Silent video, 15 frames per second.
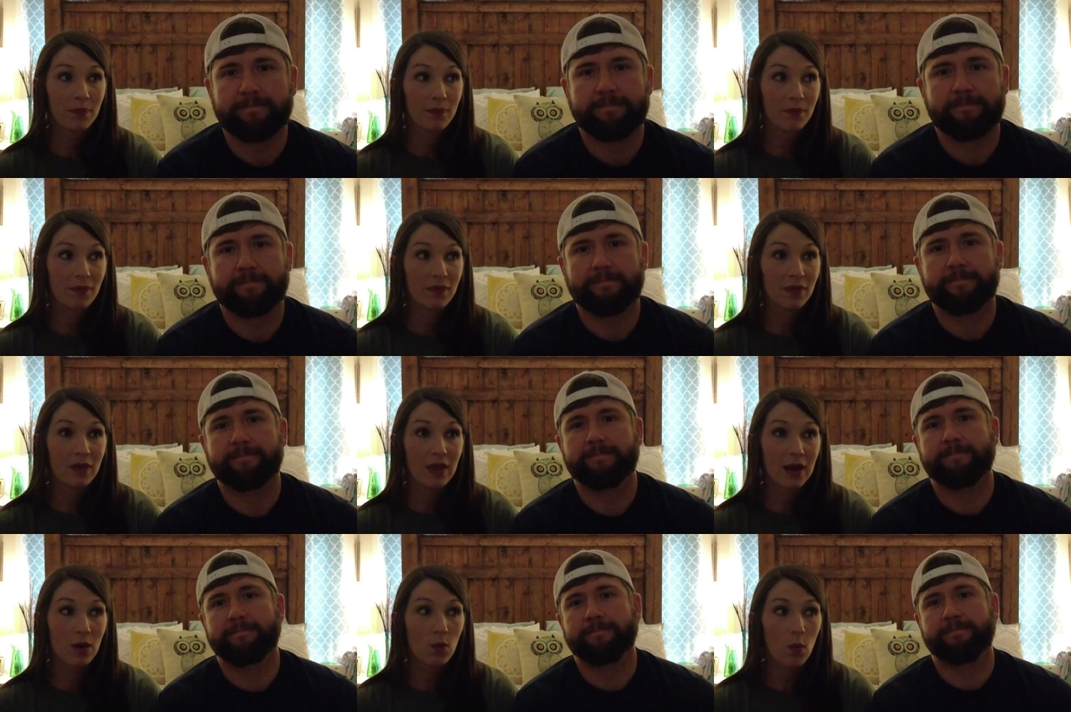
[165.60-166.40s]

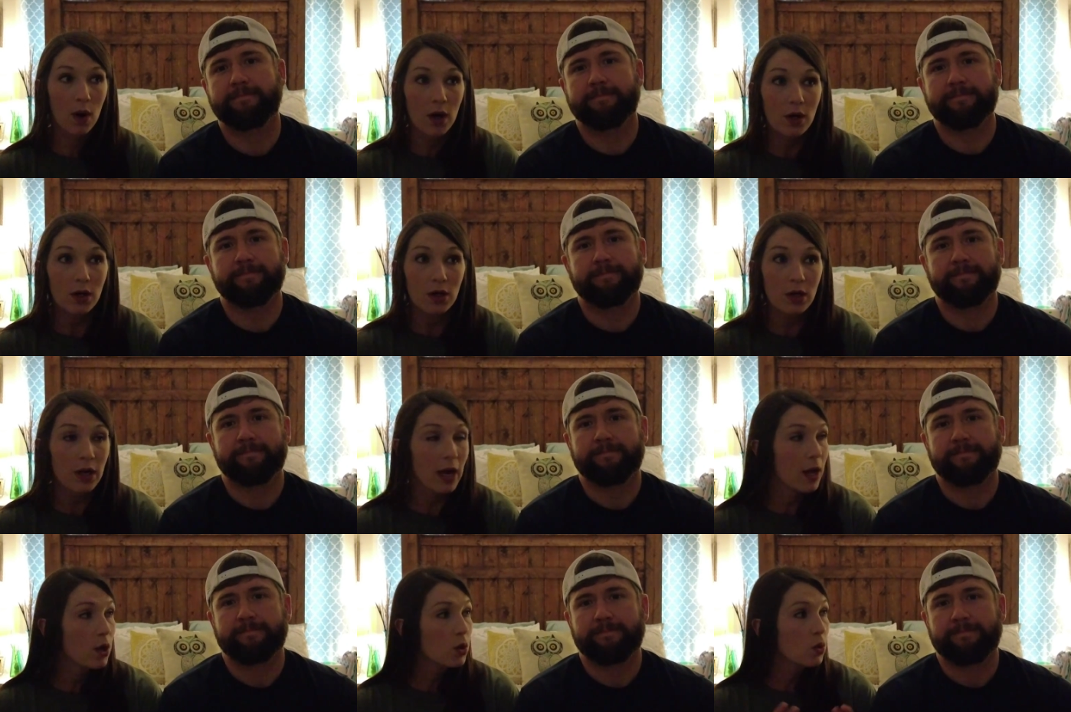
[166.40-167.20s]
Speaker 1: There were
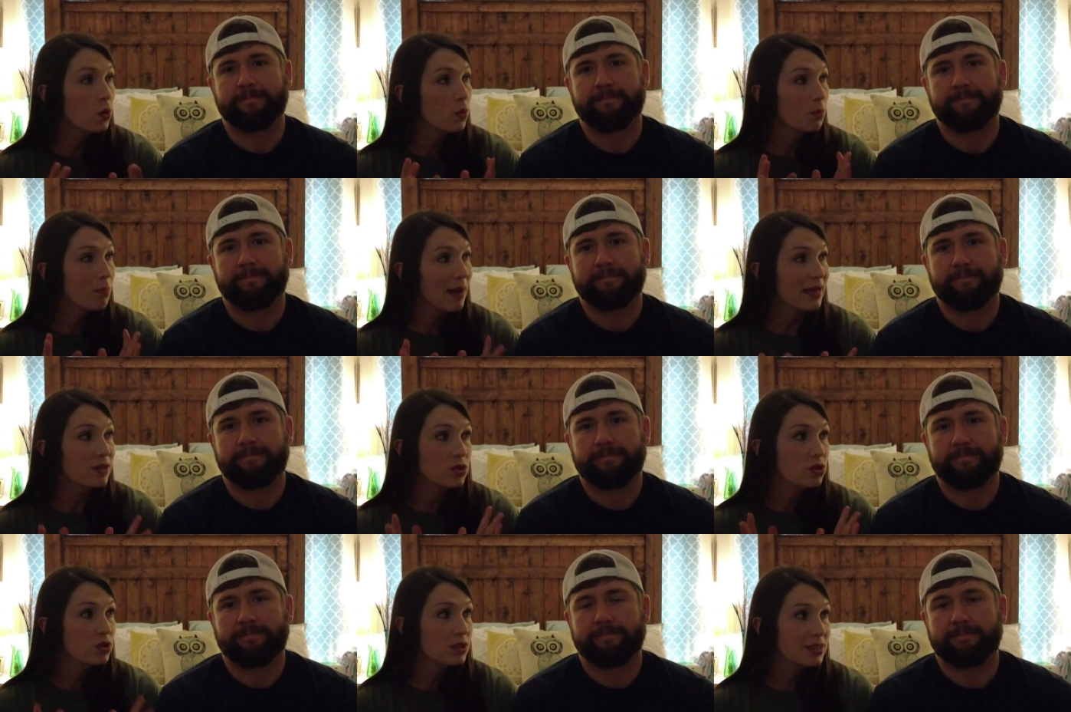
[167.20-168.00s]
no
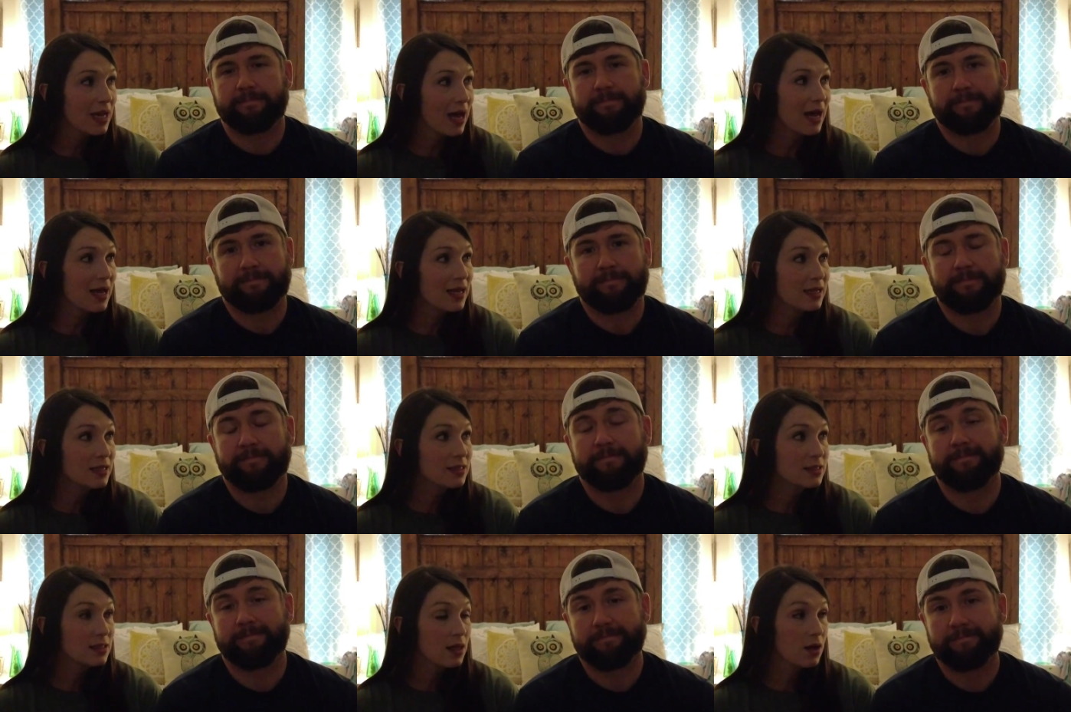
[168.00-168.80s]
major
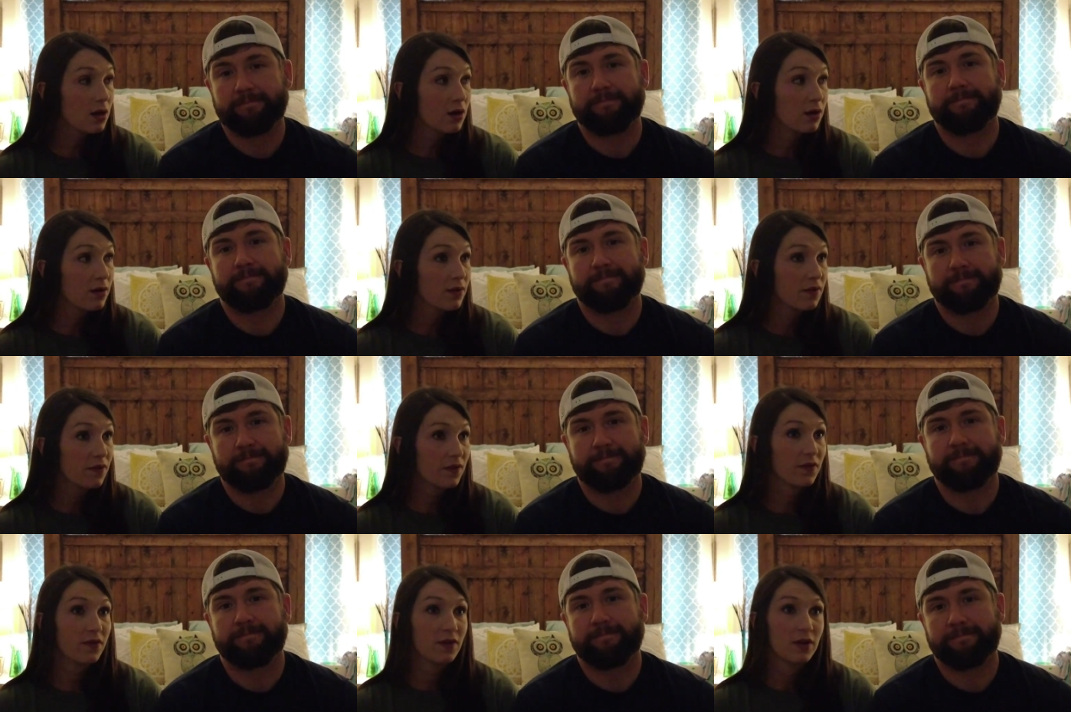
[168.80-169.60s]
signs of
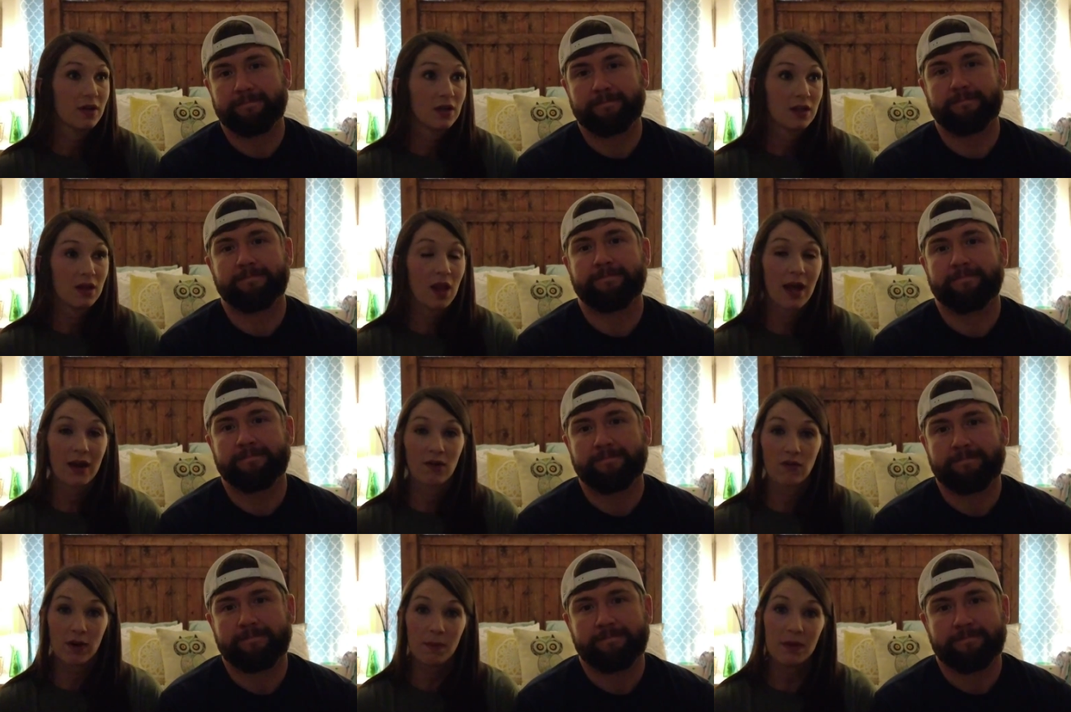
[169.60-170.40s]
like
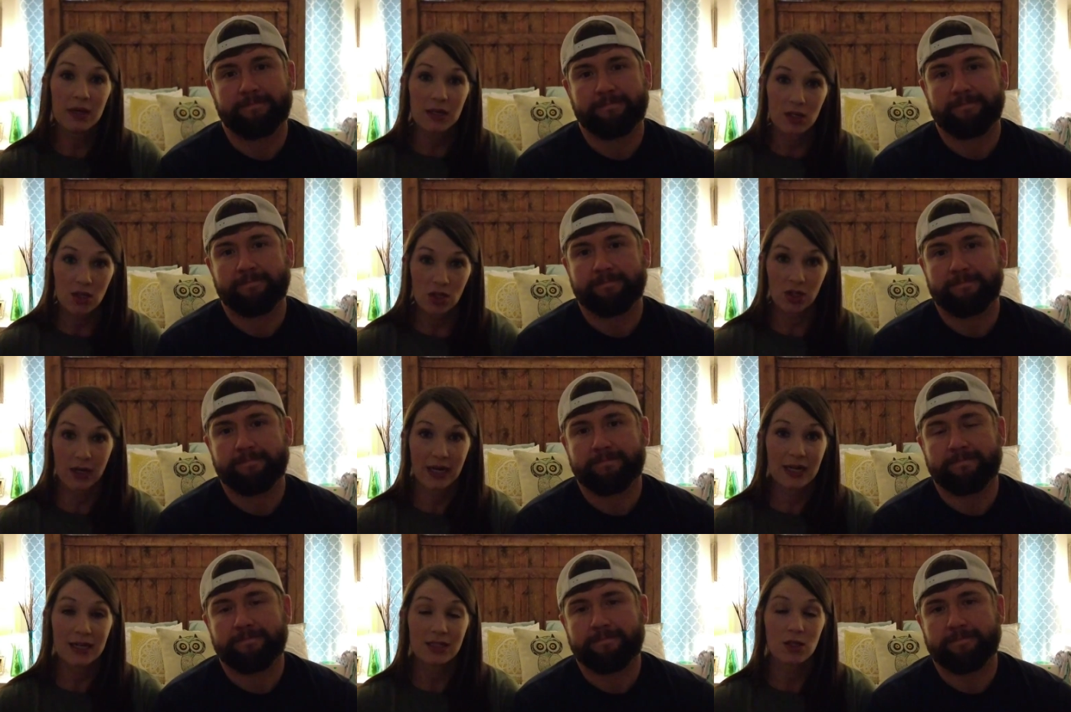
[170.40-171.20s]
ripping it to
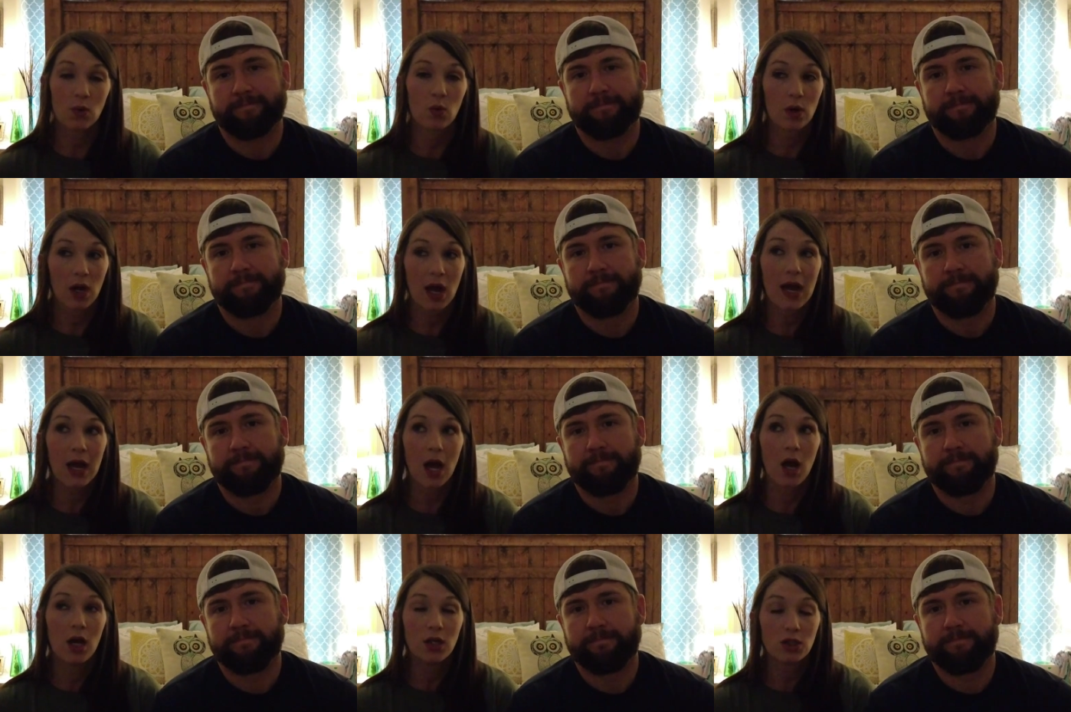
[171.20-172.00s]
shreds, so we're not
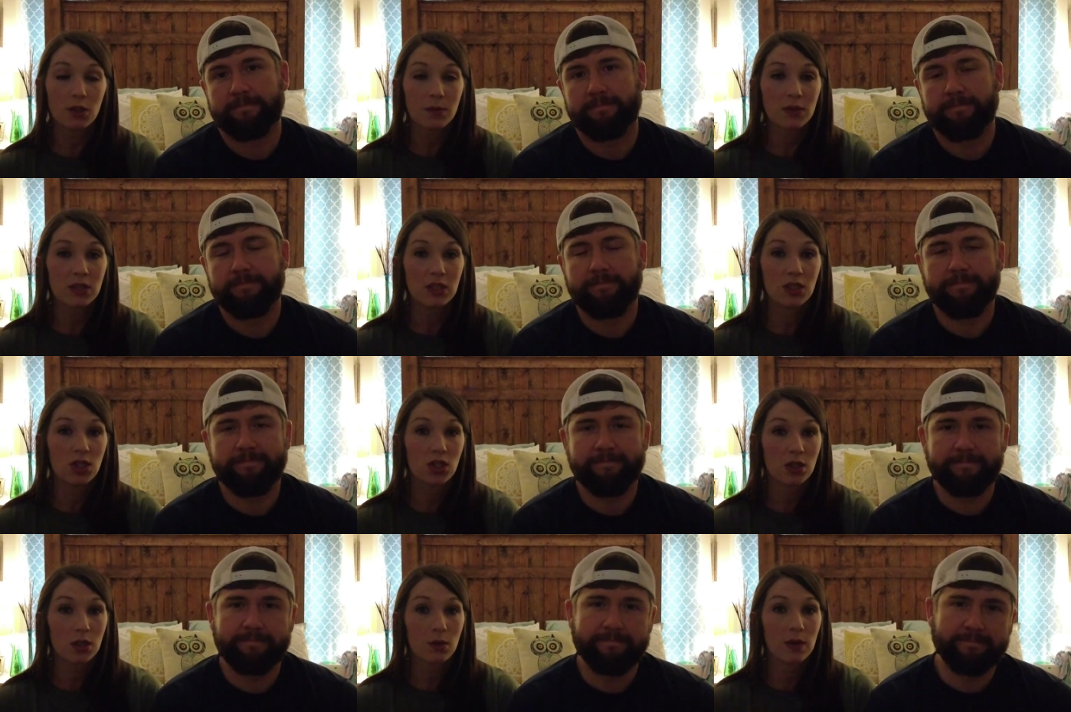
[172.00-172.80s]
100%
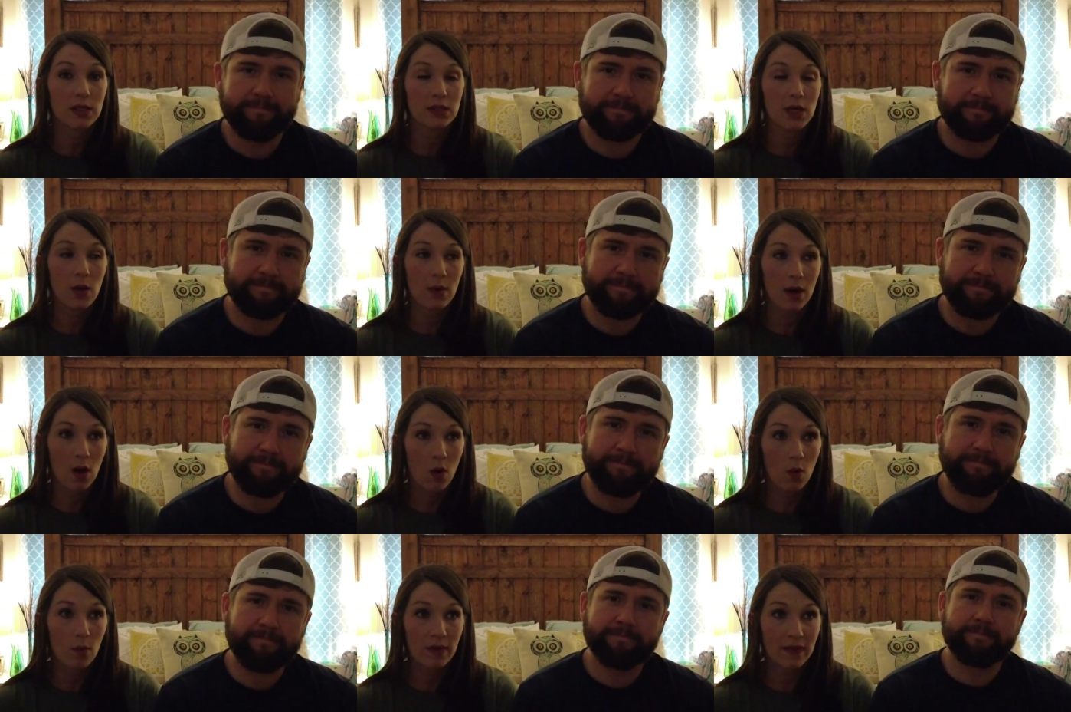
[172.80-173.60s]
sure what's going
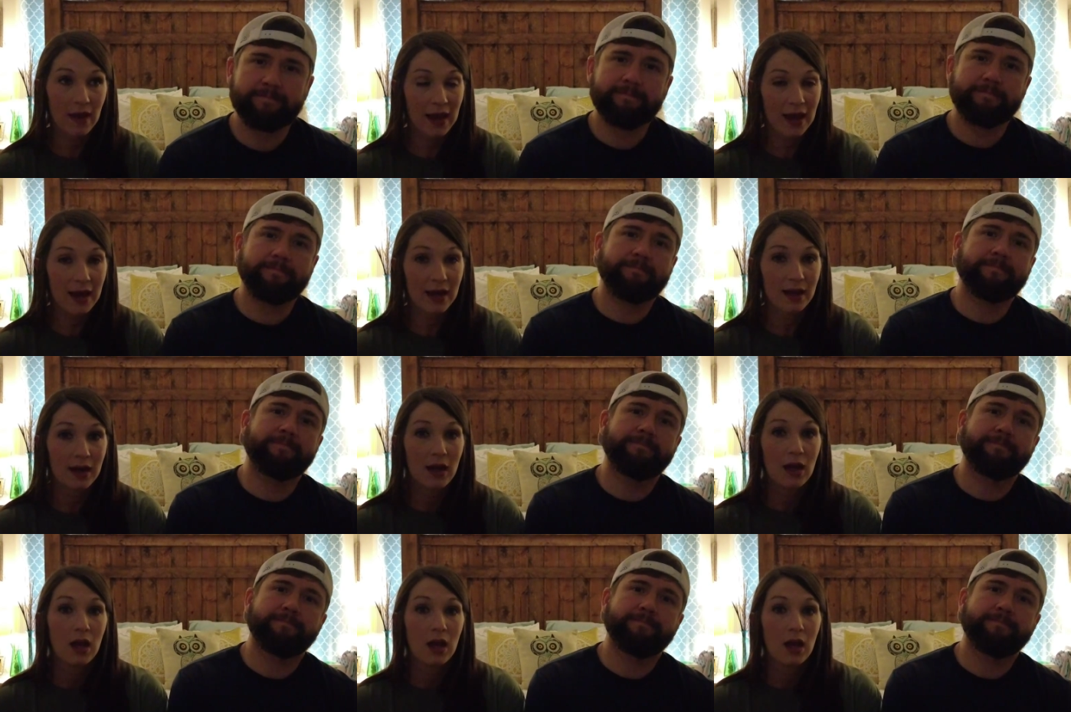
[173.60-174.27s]
on with that.